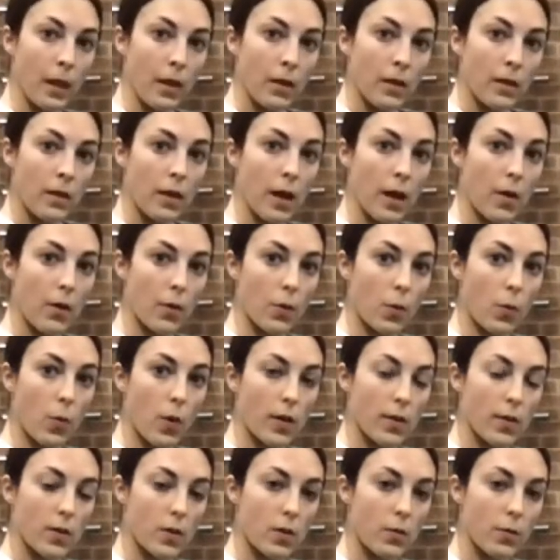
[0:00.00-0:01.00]
Now,
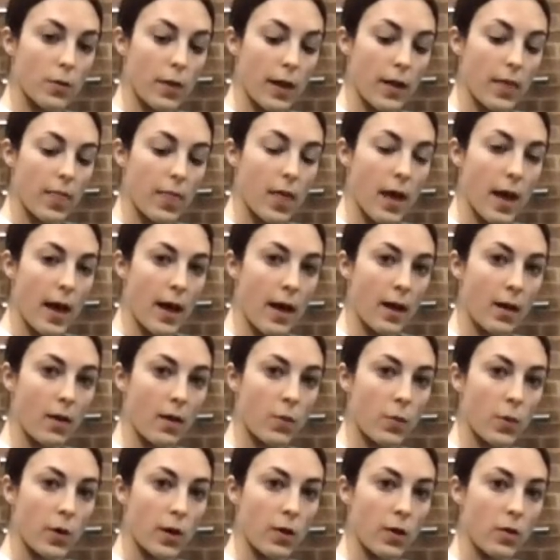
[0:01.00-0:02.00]
once you've done
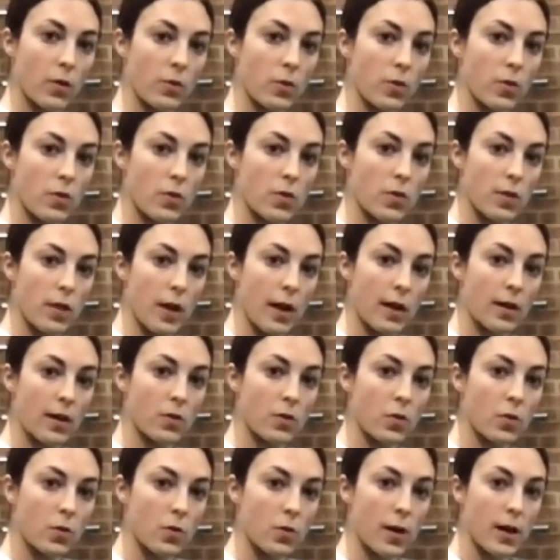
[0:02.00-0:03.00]
that, we're going to
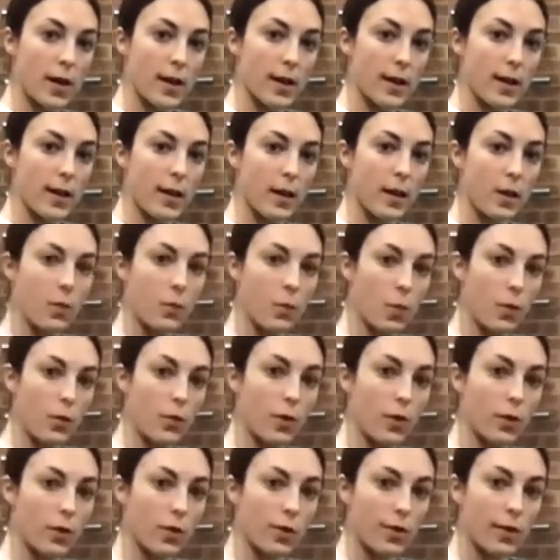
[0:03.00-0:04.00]
start trying
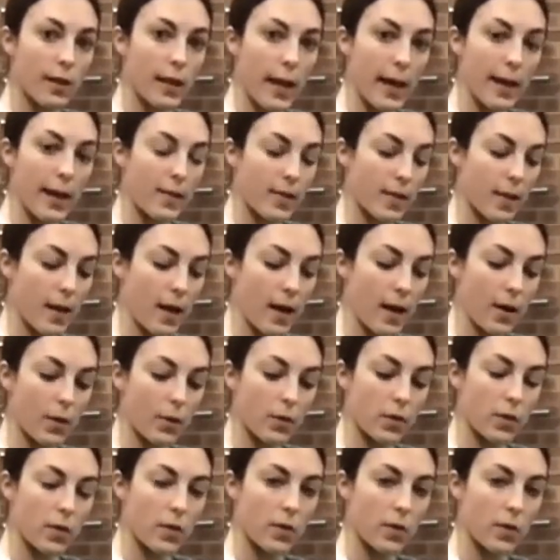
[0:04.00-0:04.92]
moving those legs out.